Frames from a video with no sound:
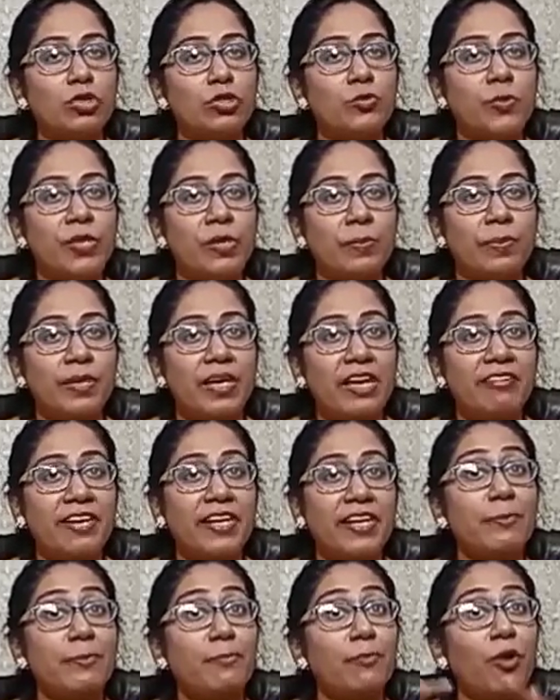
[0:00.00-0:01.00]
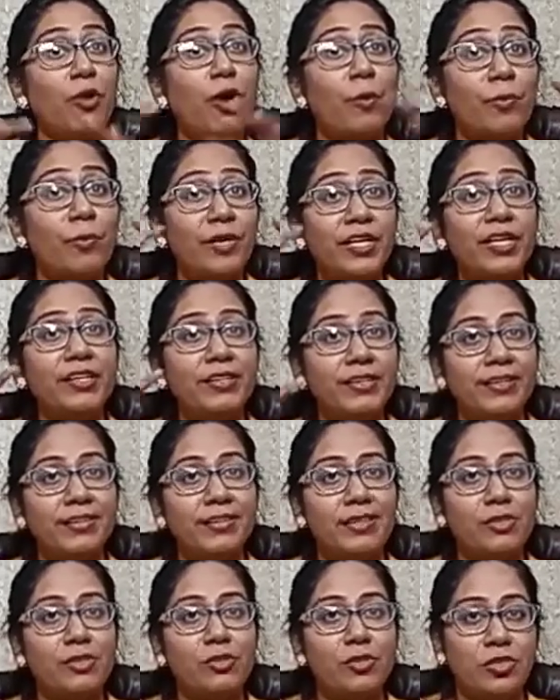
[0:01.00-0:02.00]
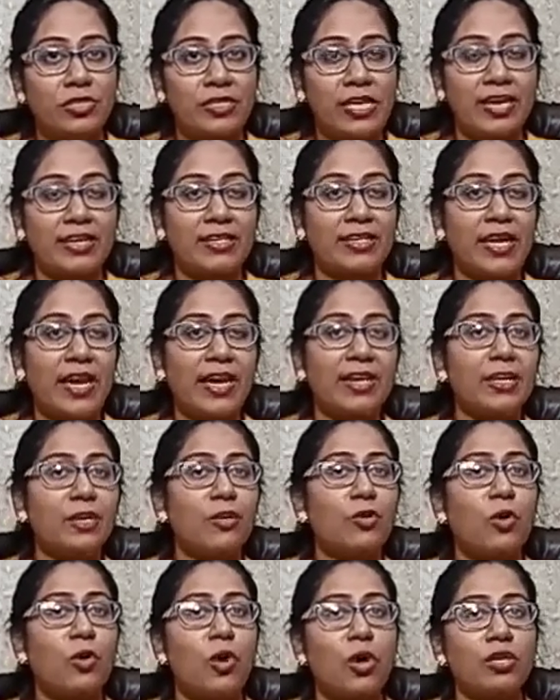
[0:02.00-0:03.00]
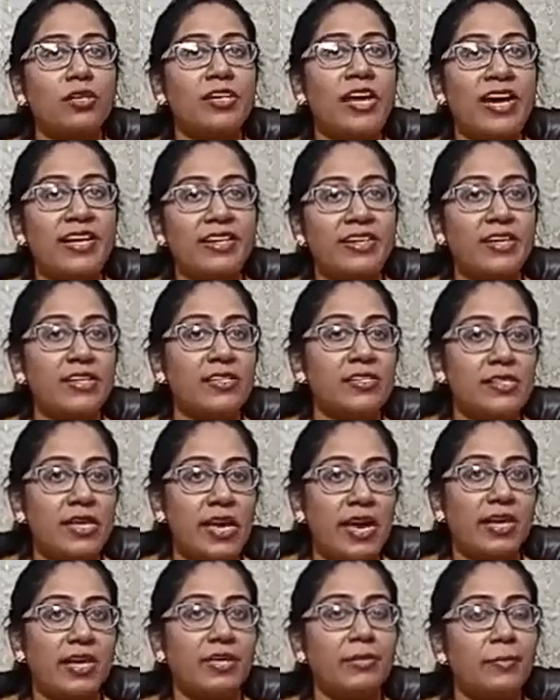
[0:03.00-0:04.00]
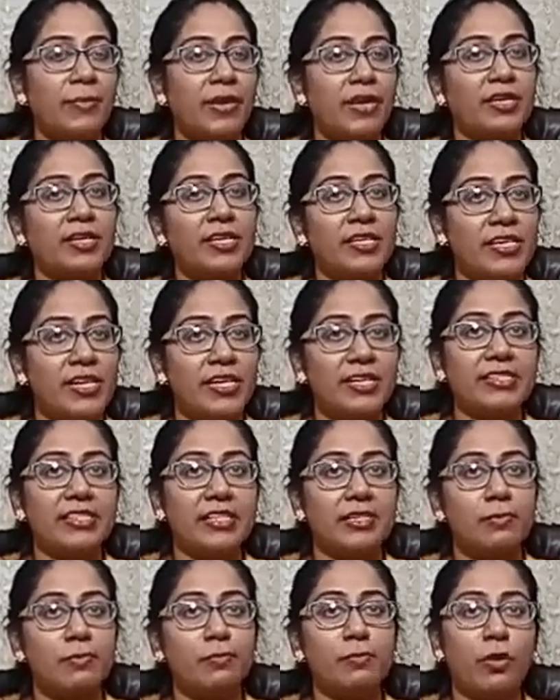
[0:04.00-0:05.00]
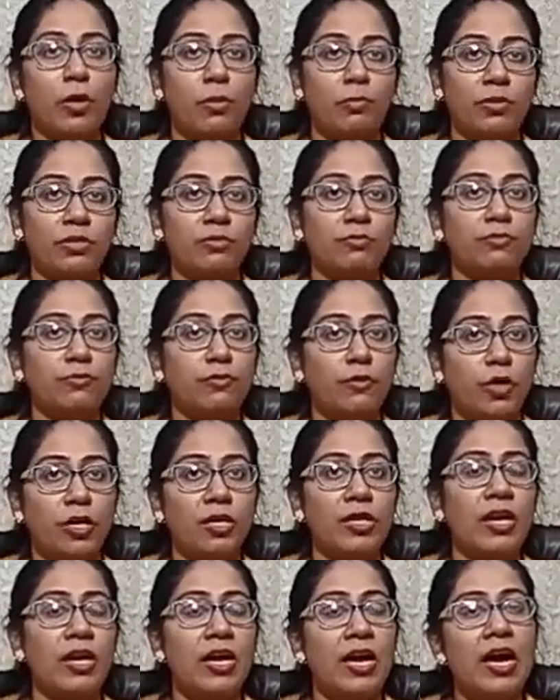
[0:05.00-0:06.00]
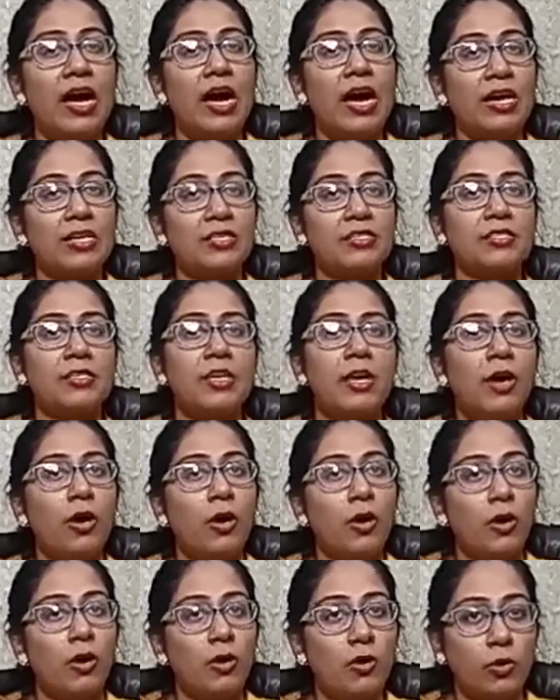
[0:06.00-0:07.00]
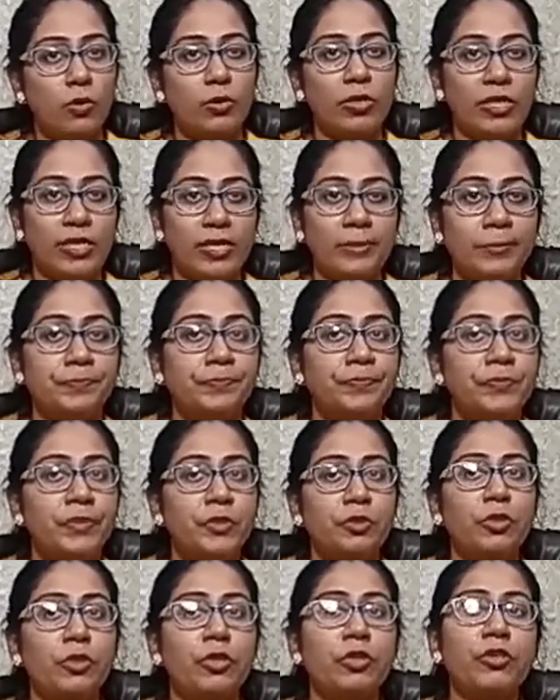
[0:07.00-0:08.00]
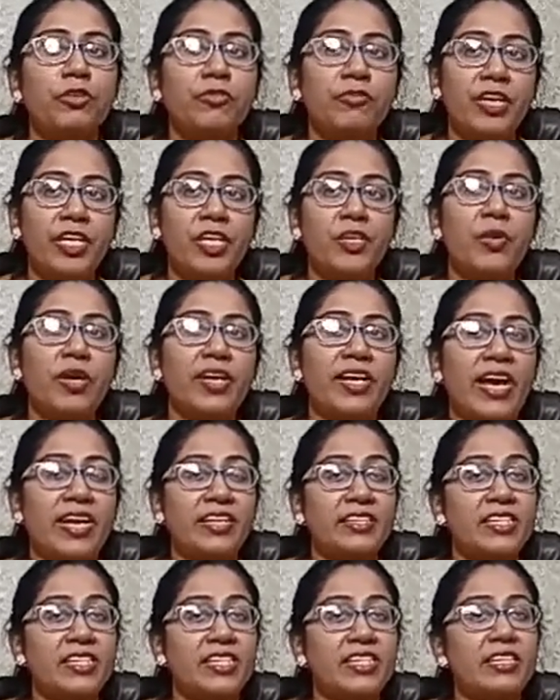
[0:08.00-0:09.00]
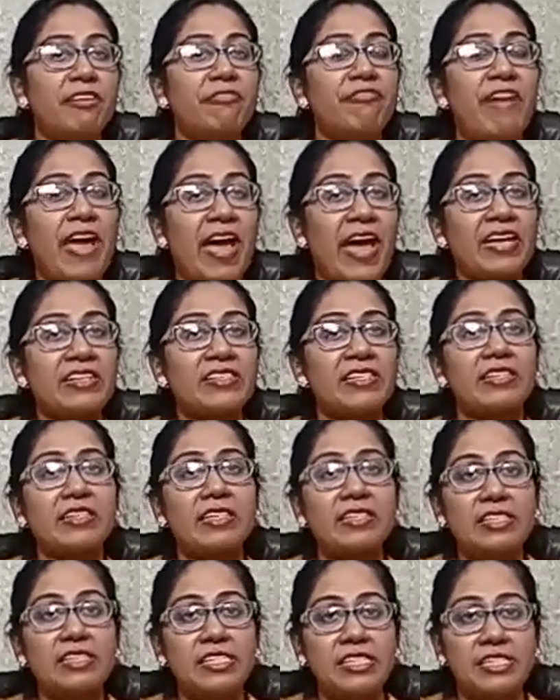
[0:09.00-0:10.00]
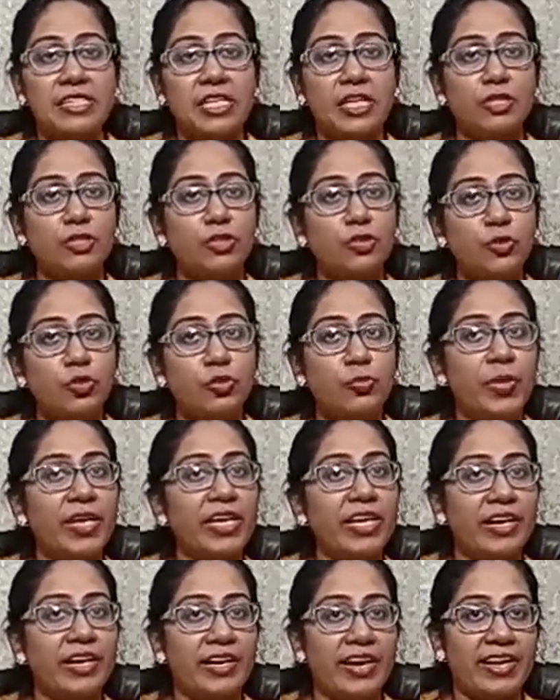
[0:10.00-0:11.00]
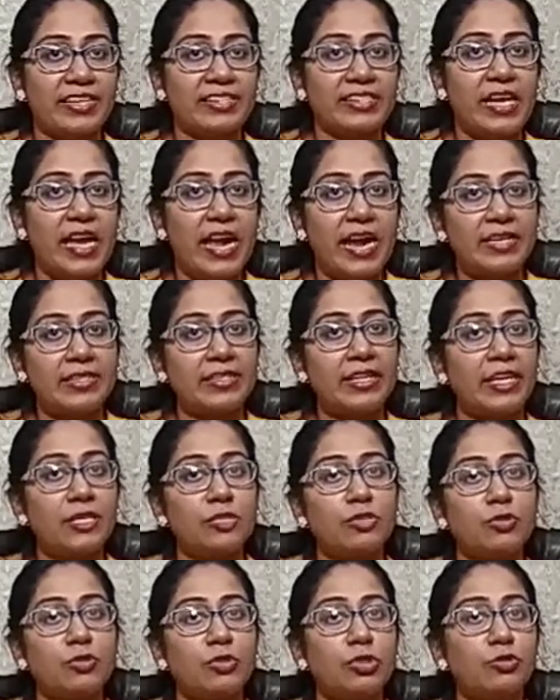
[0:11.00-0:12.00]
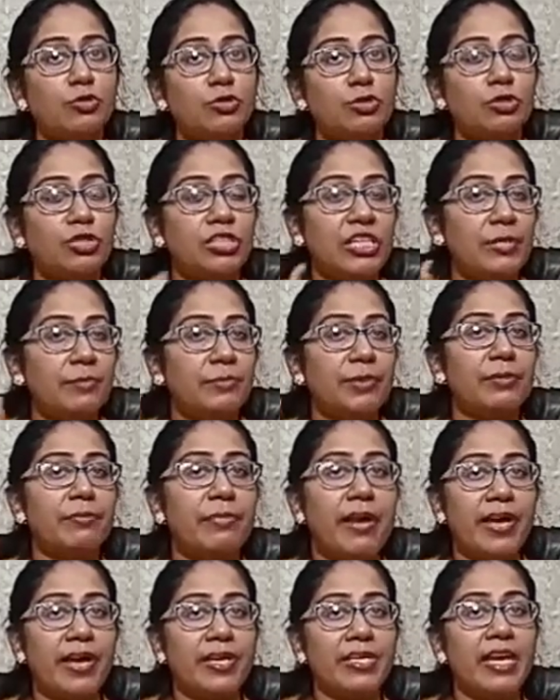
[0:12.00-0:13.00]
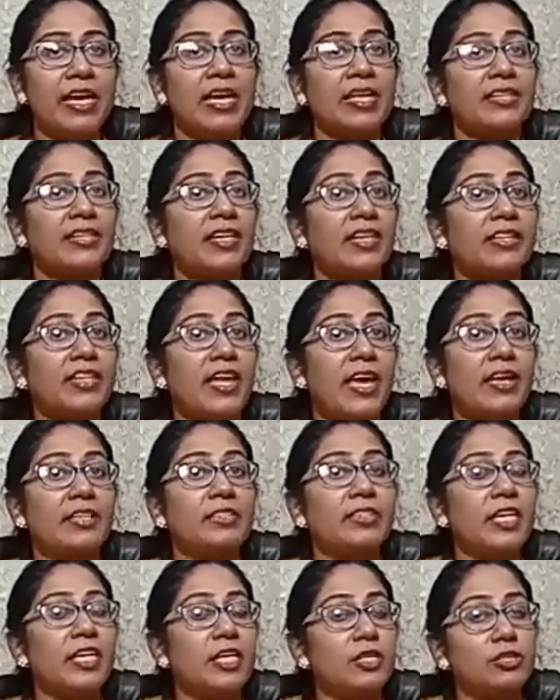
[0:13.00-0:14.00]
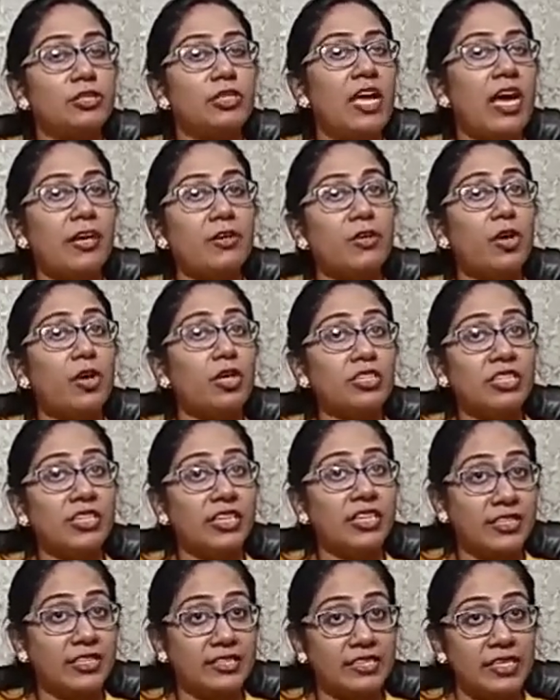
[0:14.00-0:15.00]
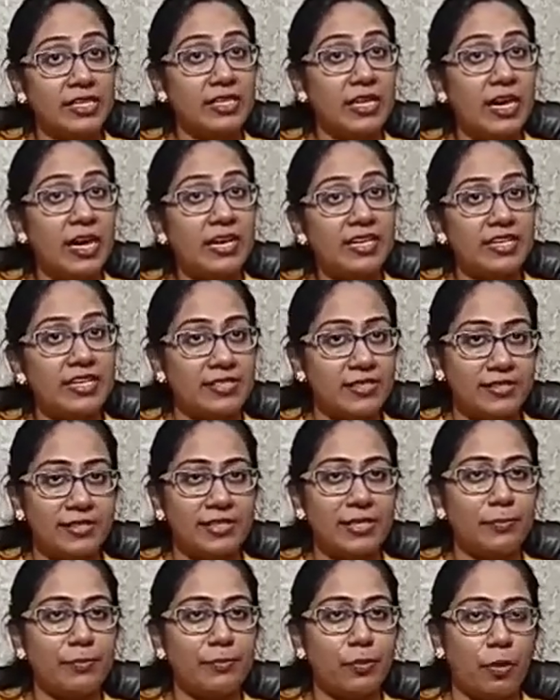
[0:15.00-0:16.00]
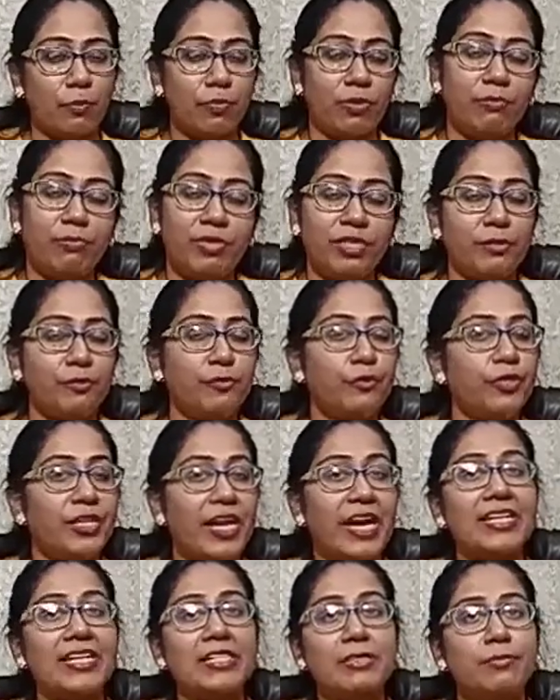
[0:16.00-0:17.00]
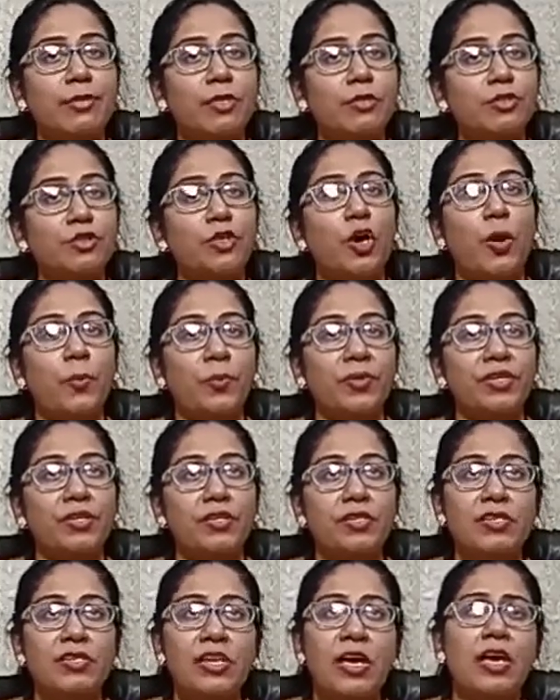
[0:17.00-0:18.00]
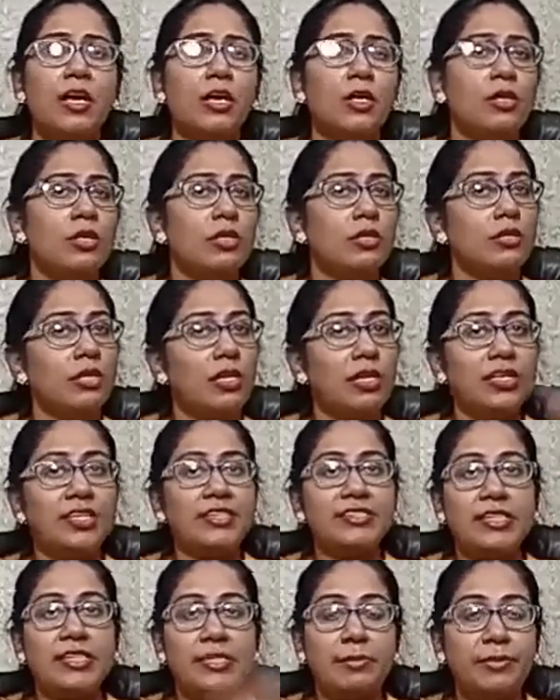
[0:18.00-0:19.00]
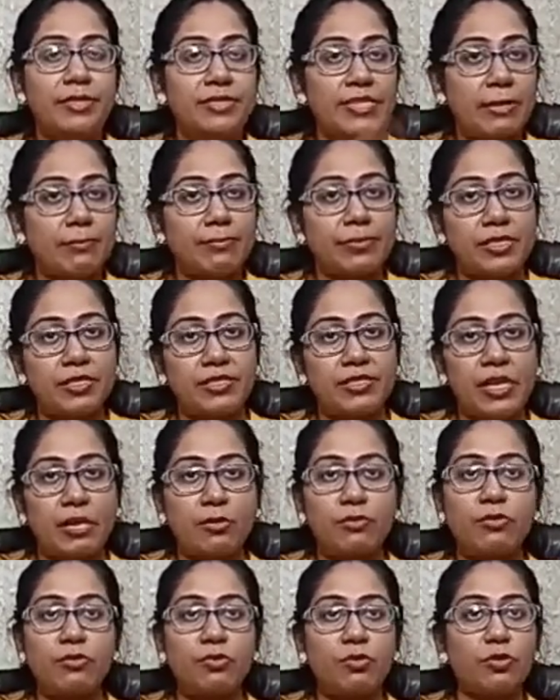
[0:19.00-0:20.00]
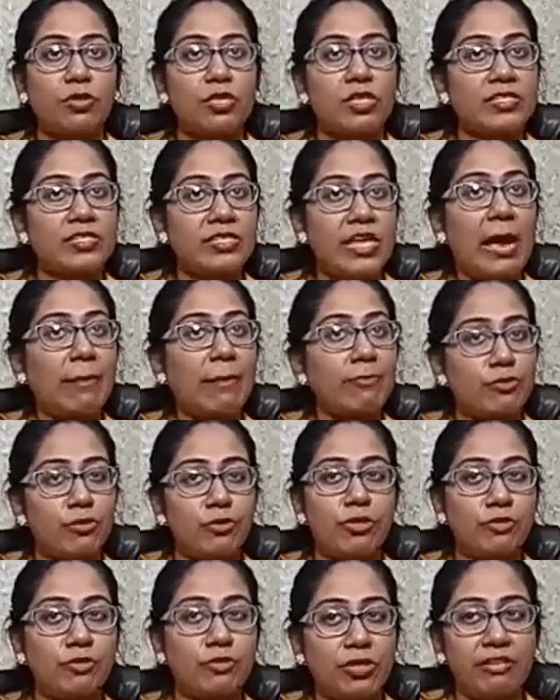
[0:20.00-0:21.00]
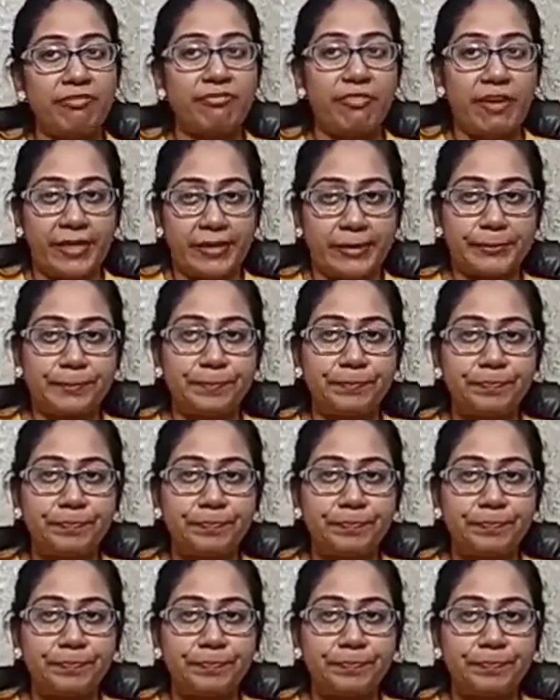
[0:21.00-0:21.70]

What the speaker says: people are very prominent in the society. Any wrong writings can create a problem for us only. So when you are writing, the facts and the details should be correct, and you should keep in mind that they are not creating unnecessary problem. But if you write about commoners, a little bit ups and downs, it is absolutely fine.